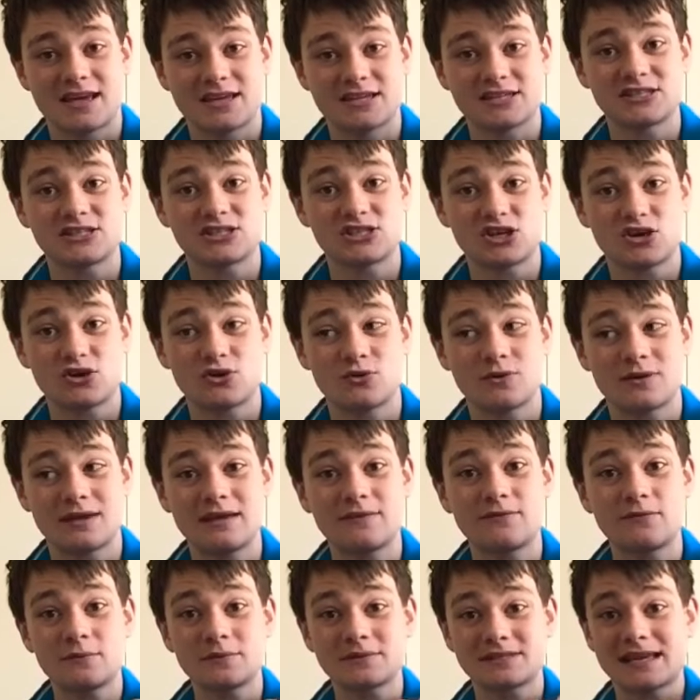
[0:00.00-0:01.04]
So
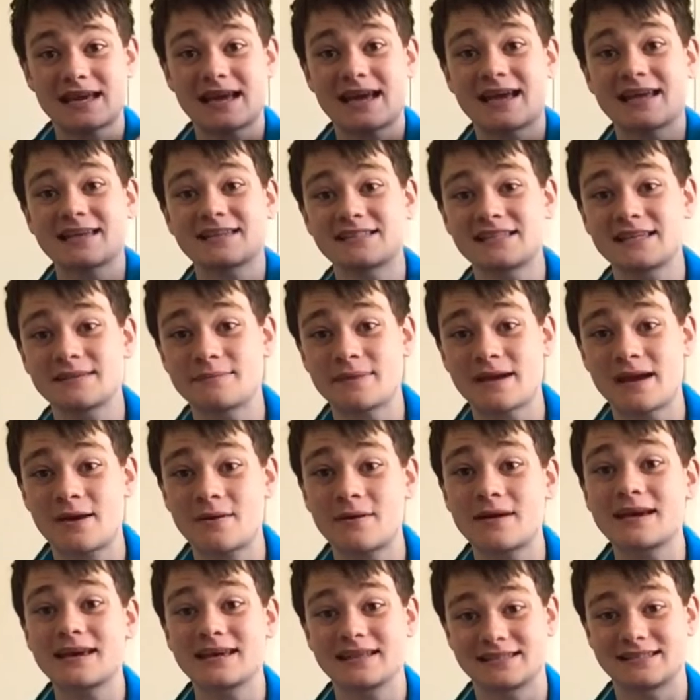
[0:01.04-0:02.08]
if it was AC
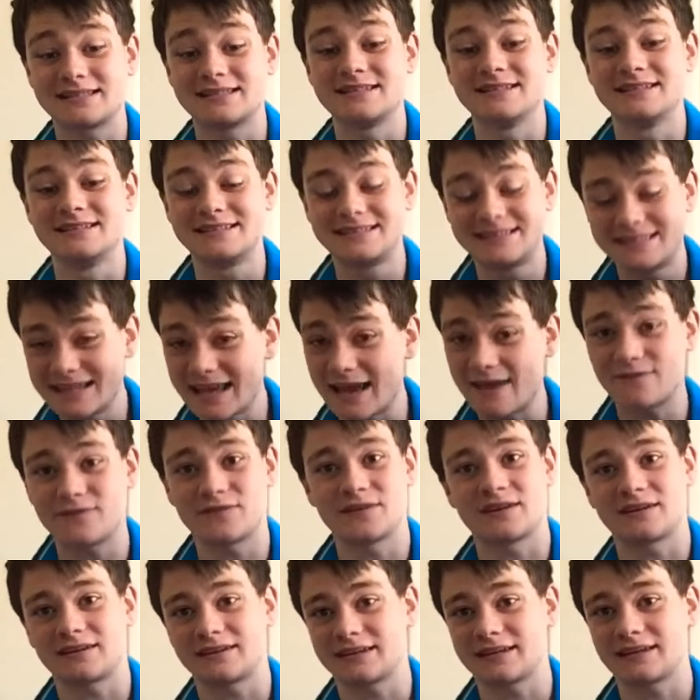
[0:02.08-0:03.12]
power, it's
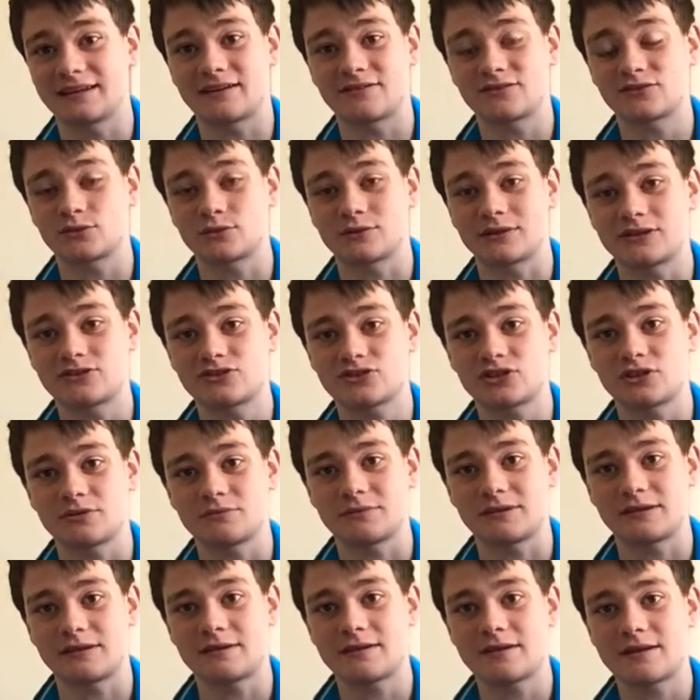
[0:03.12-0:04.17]
definitely enough to electrocute
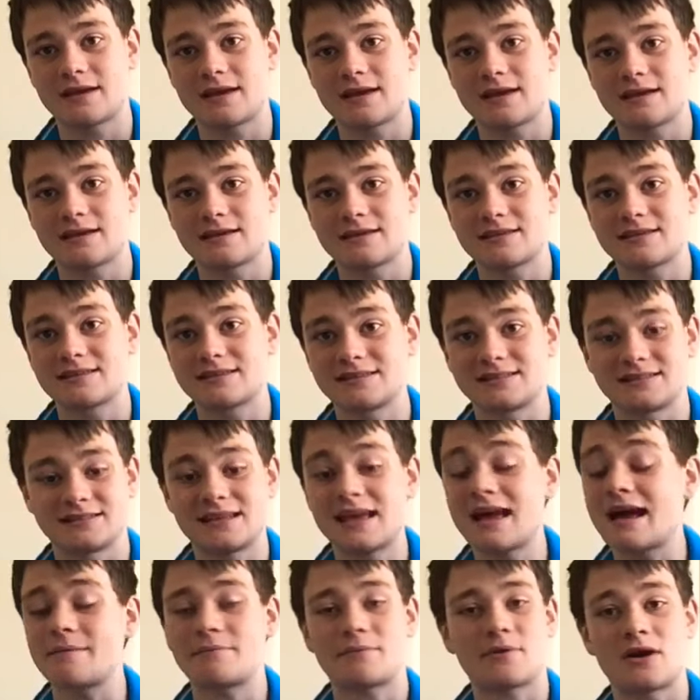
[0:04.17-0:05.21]
me.
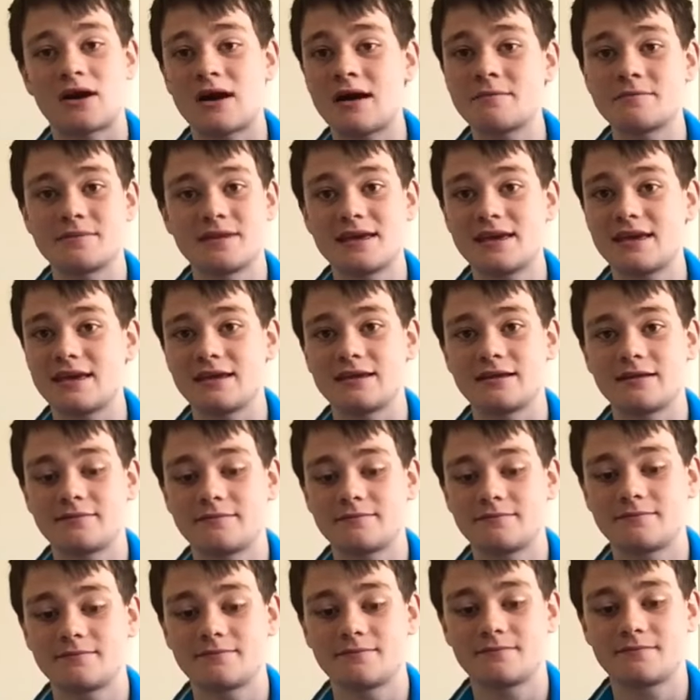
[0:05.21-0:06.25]
Zap, I'm dead.
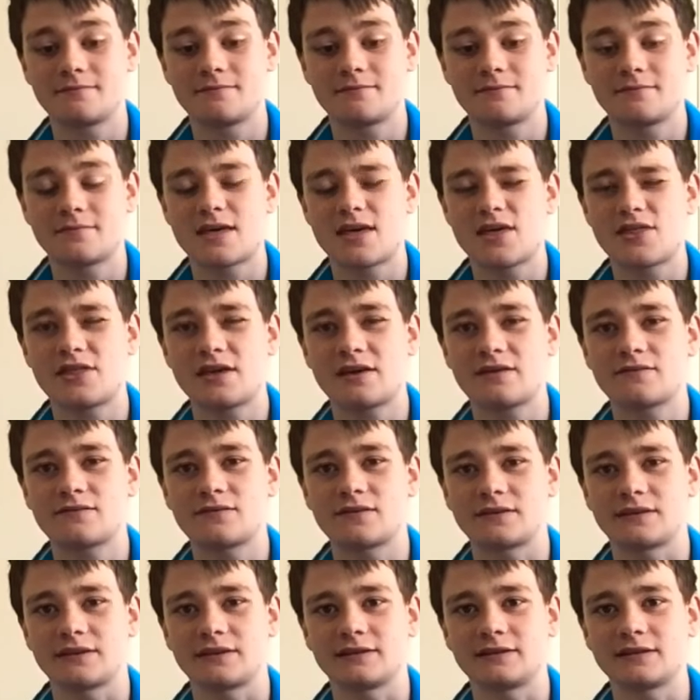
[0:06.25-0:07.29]

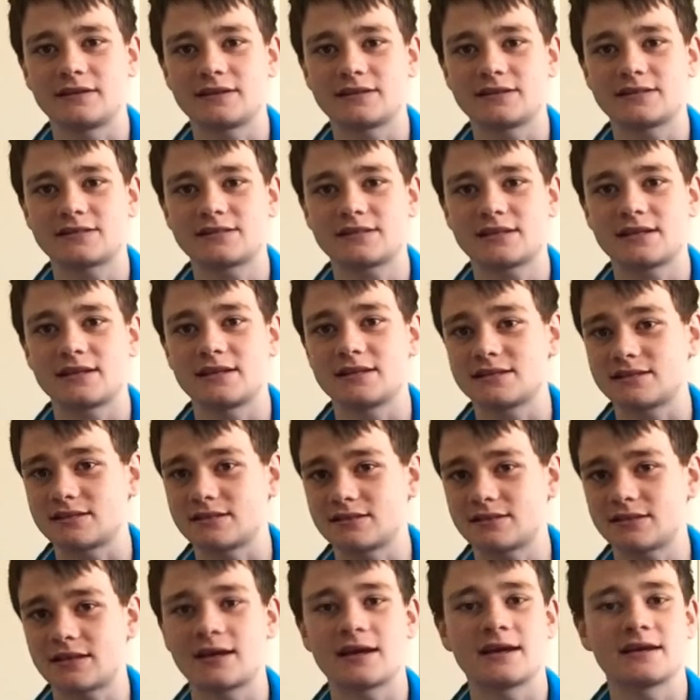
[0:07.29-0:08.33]
Thankfully, this
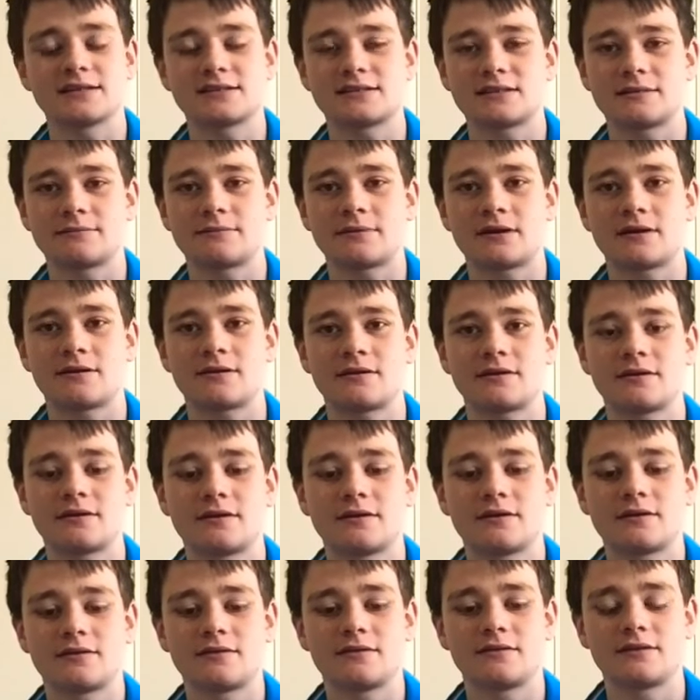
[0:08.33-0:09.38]
isn't AC power.
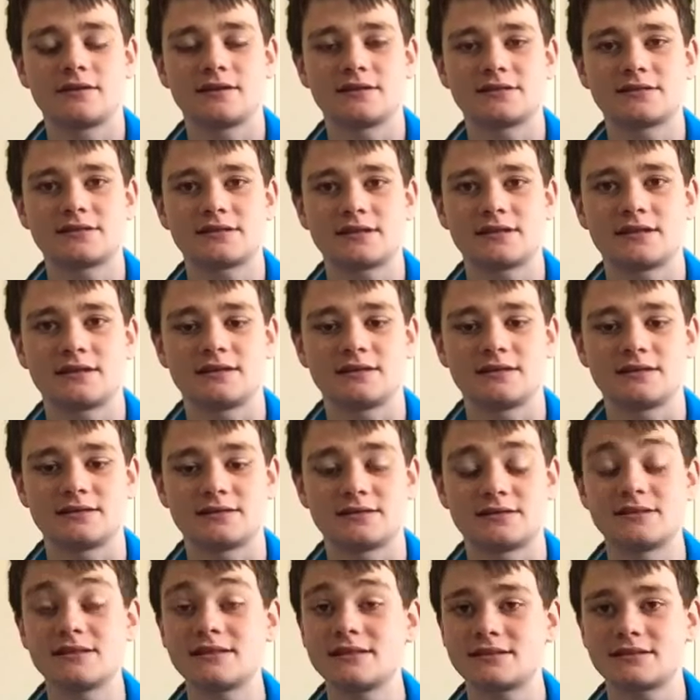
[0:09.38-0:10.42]
This
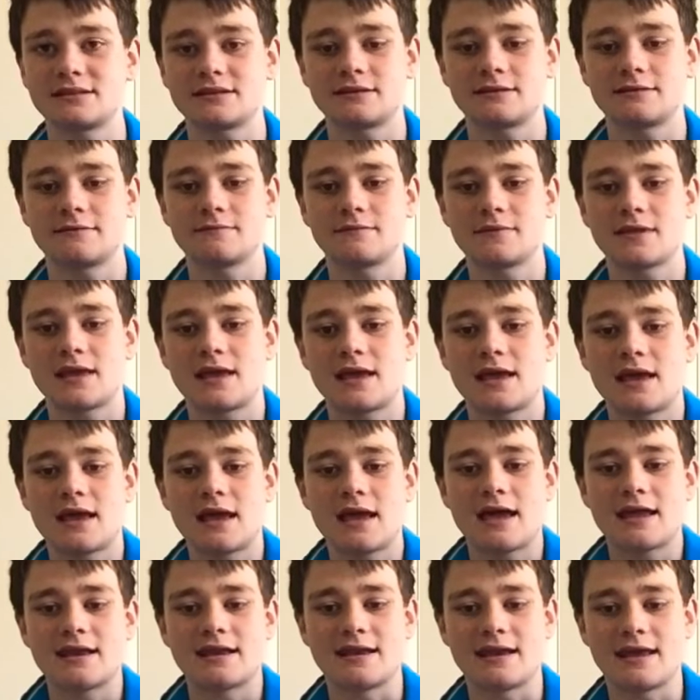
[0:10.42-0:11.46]
is DC.
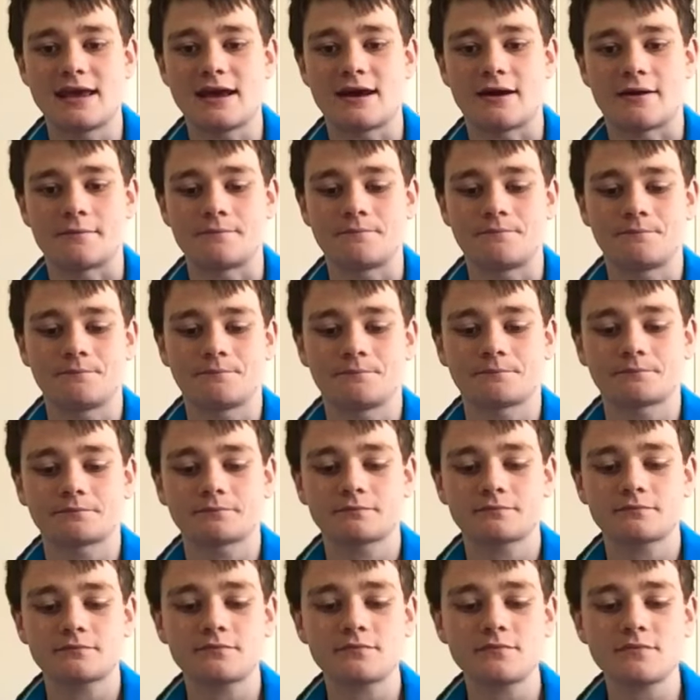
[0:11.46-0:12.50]
Now,
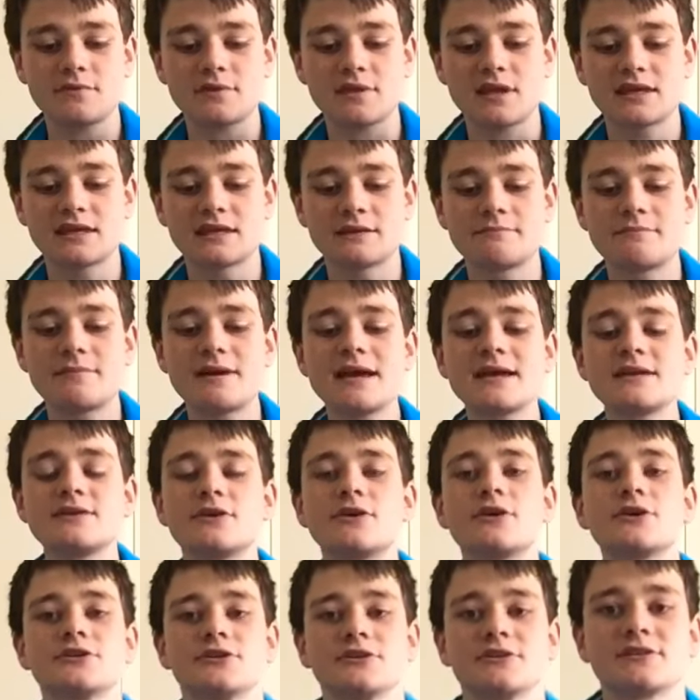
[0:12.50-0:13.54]
you may
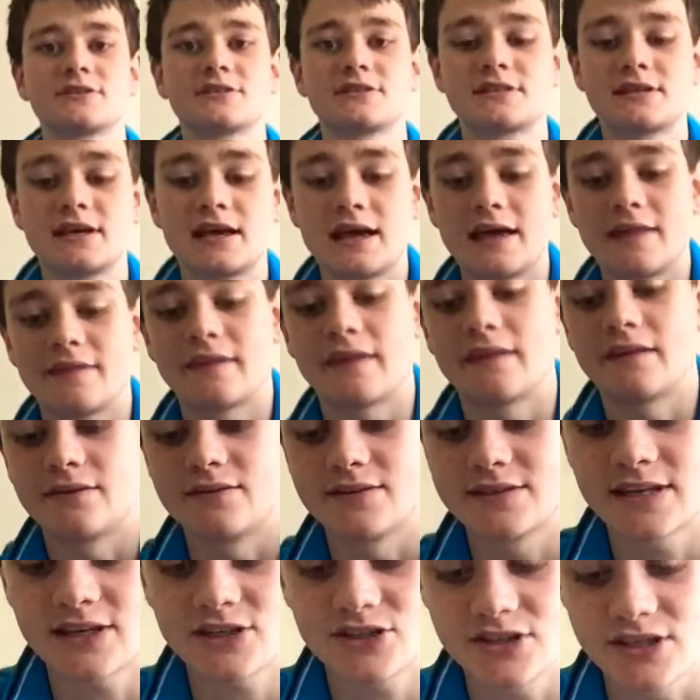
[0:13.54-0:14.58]
notice that
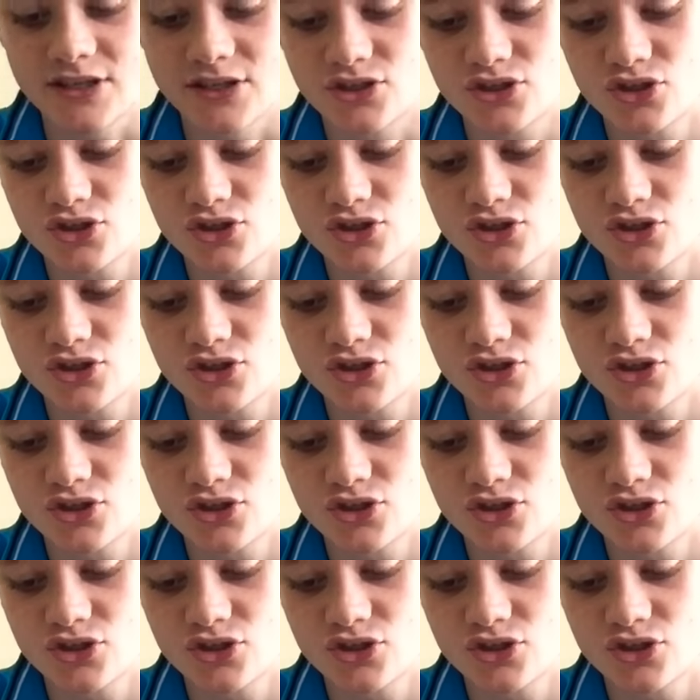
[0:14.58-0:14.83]
there's actually